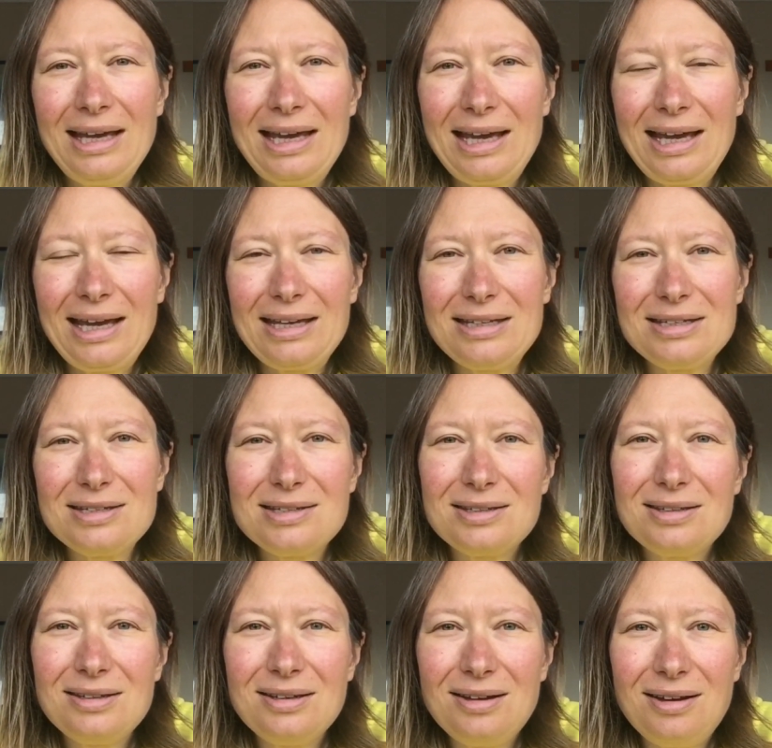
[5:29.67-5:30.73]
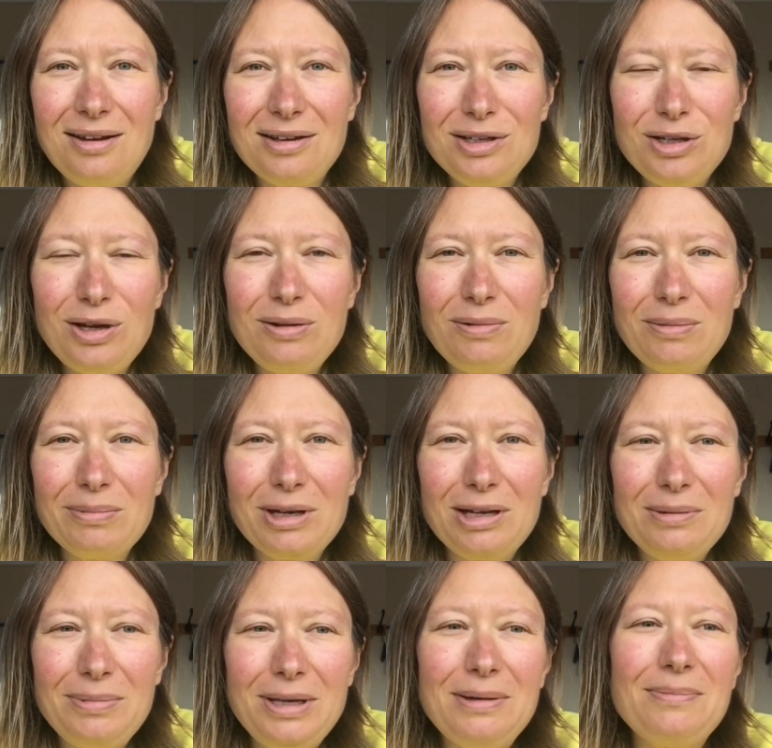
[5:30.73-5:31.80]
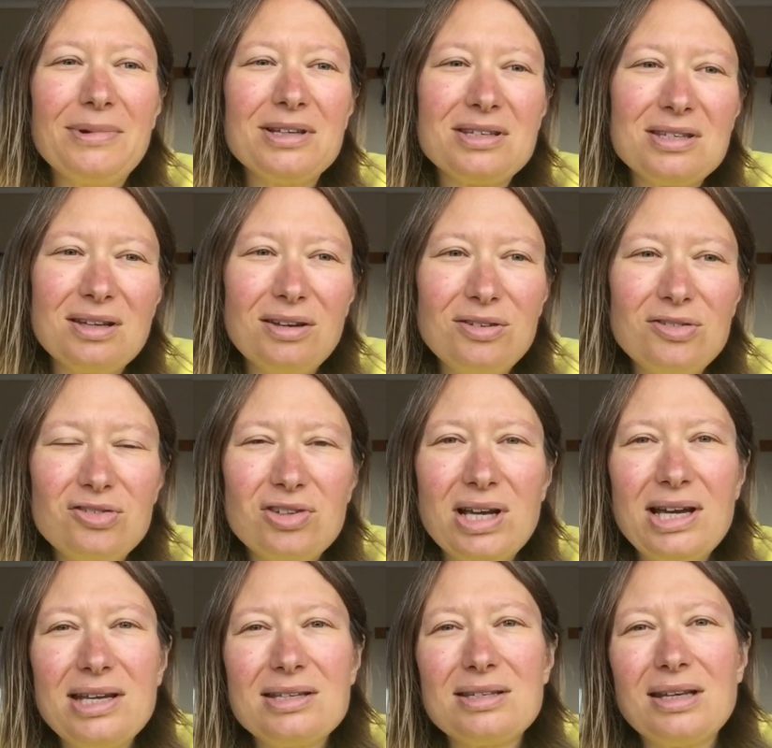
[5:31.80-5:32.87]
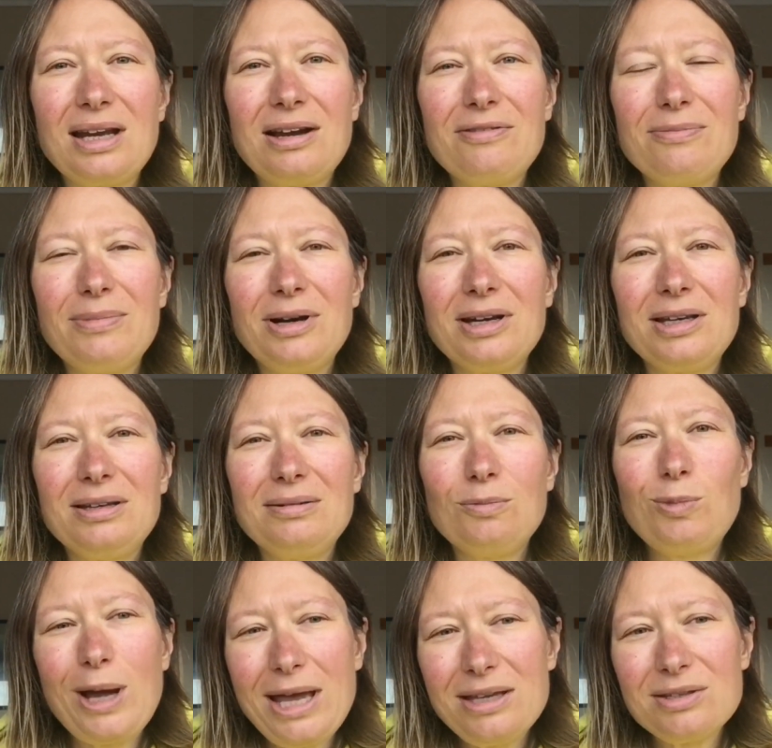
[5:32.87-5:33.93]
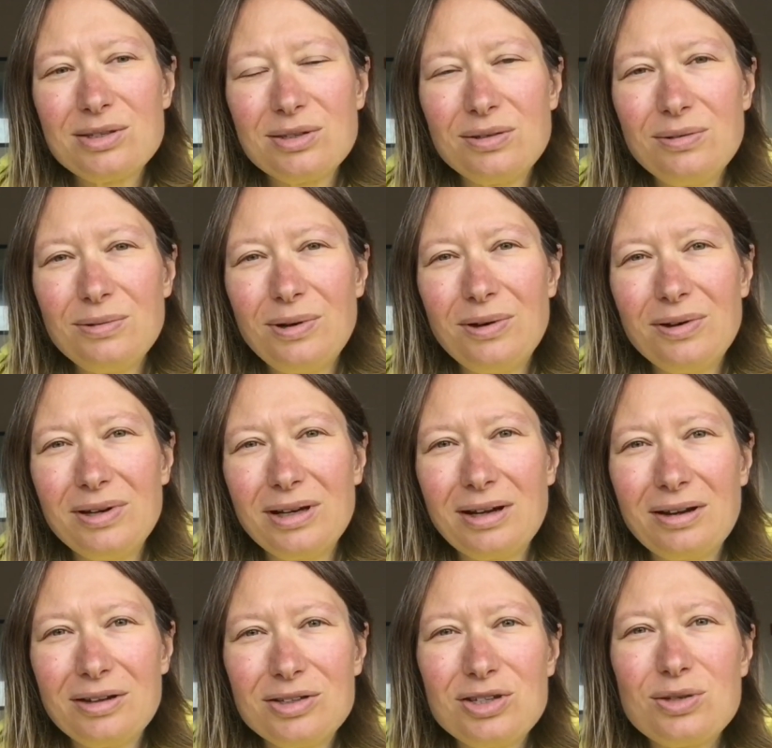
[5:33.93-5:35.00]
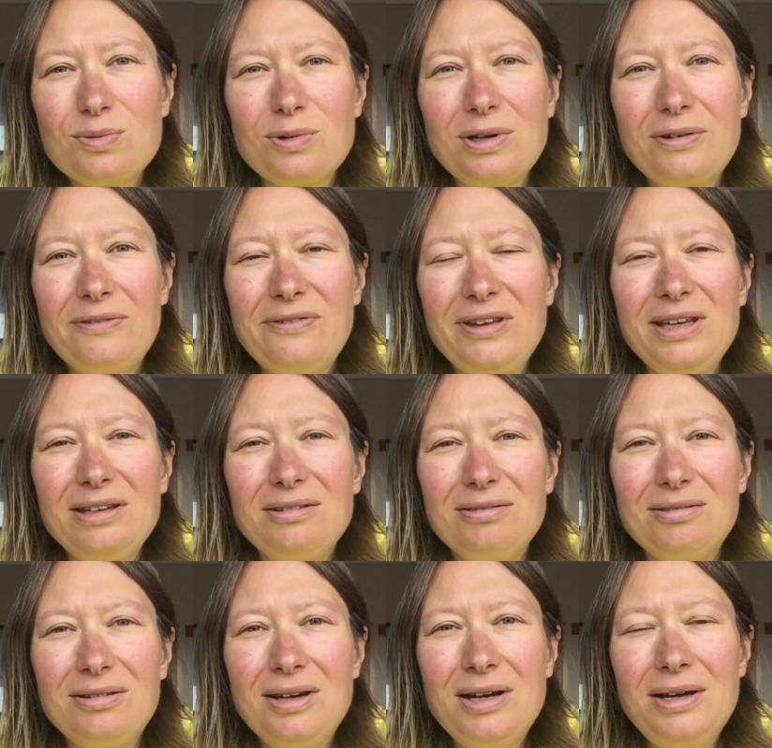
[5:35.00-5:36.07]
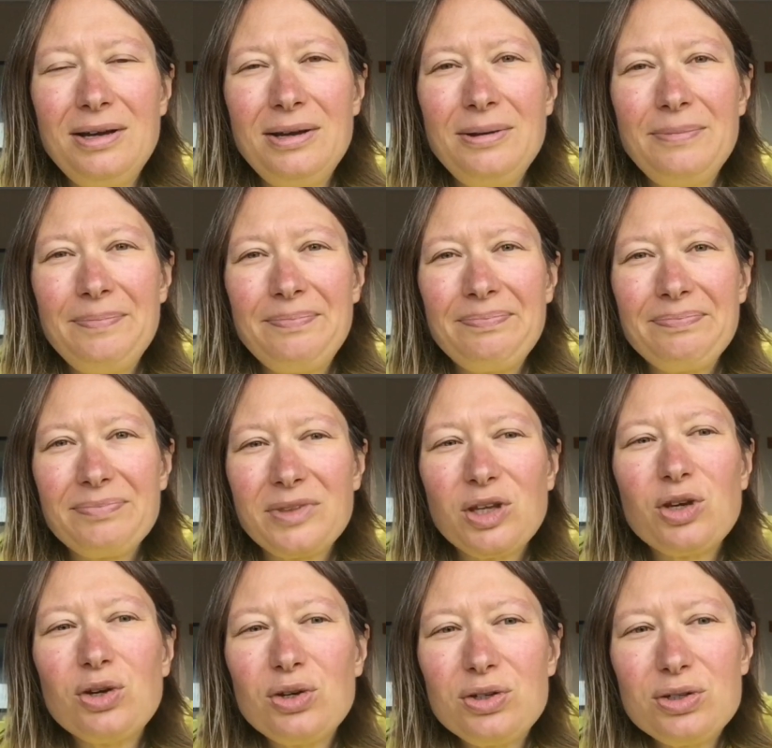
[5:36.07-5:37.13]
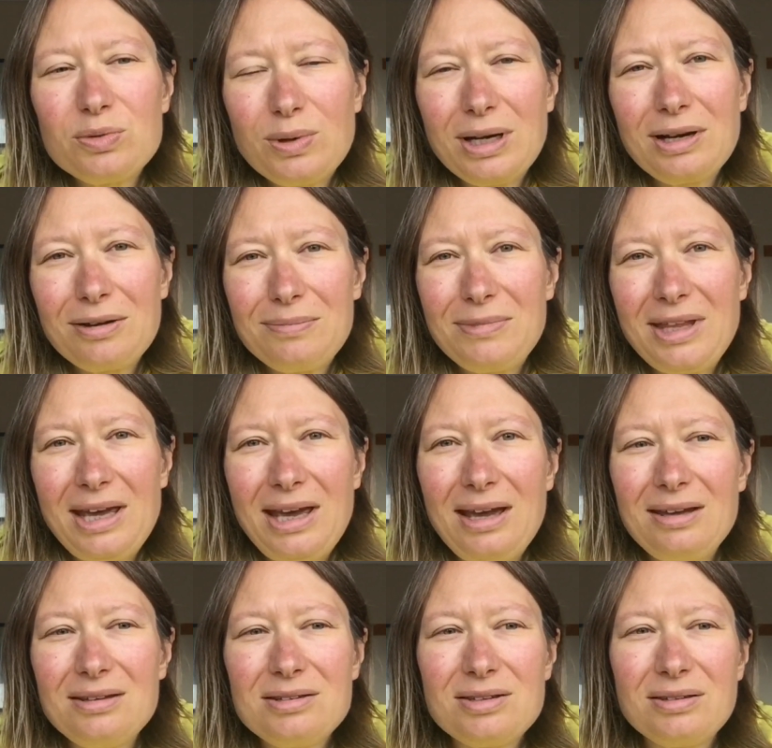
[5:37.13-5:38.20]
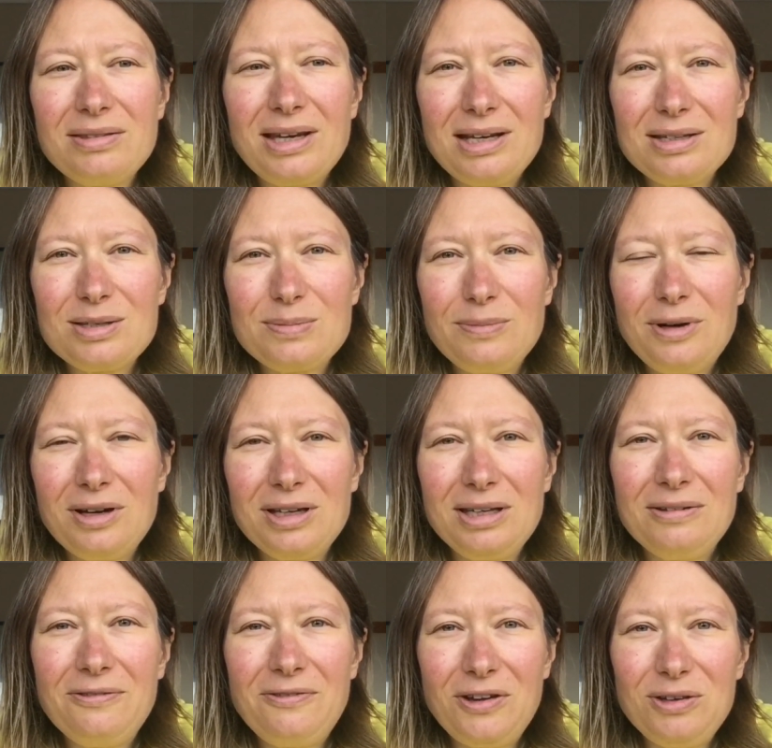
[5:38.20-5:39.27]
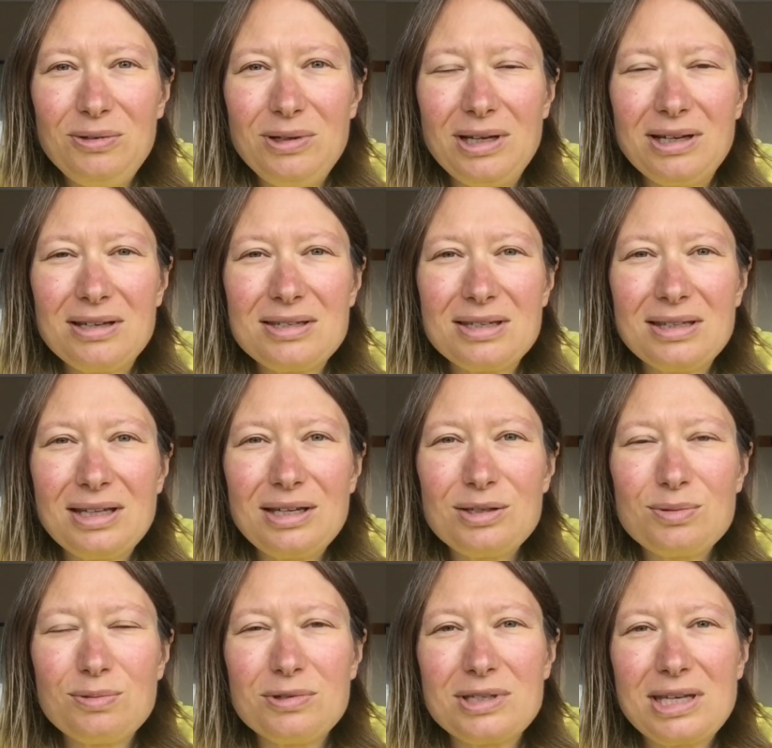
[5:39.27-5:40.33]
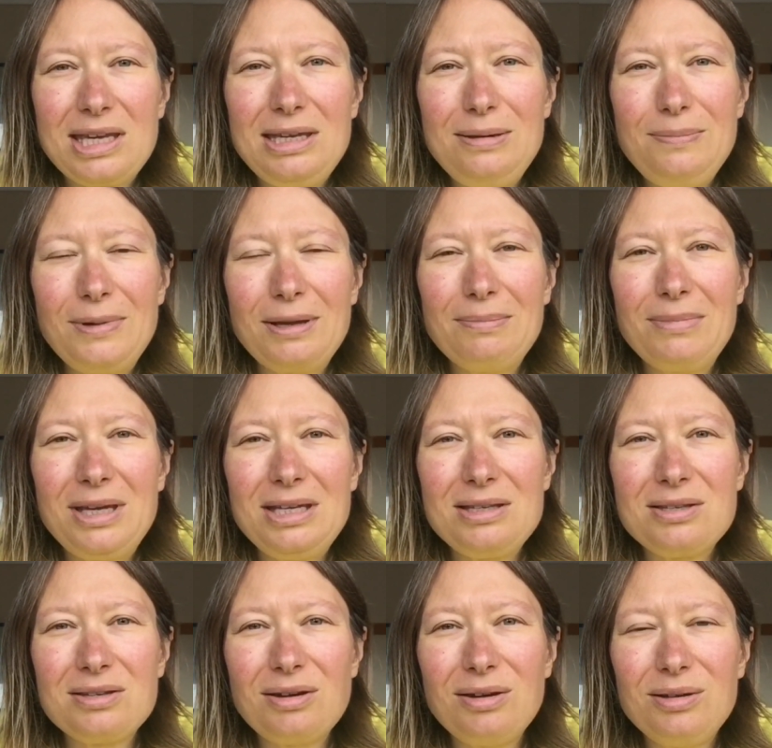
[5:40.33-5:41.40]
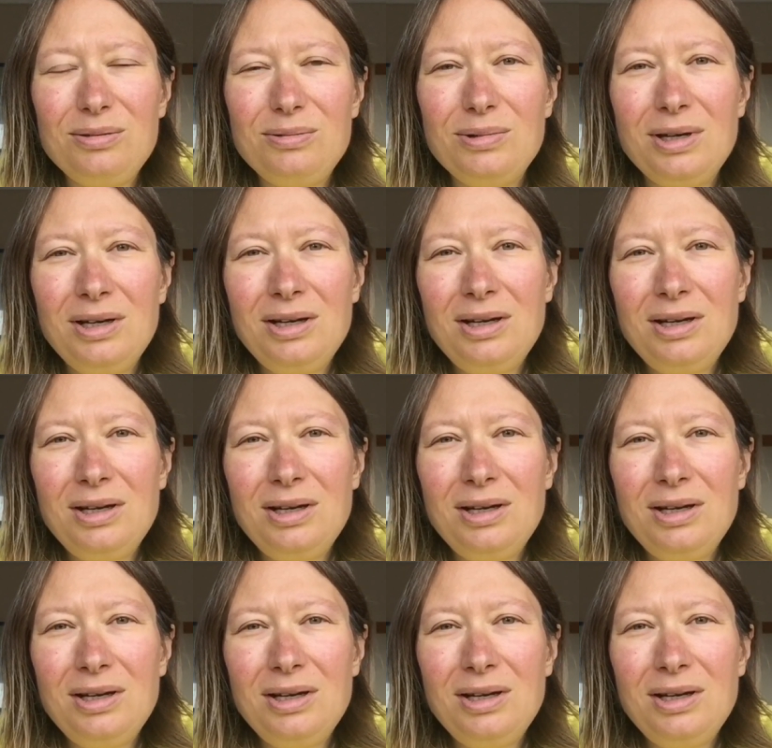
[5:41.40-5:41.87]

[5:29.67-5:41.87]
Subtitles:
and I know I'm going to be in my sundress and have my wetsuit on, and I just want to feel good when I'm there. So that's my focus, and that's what's keeping me so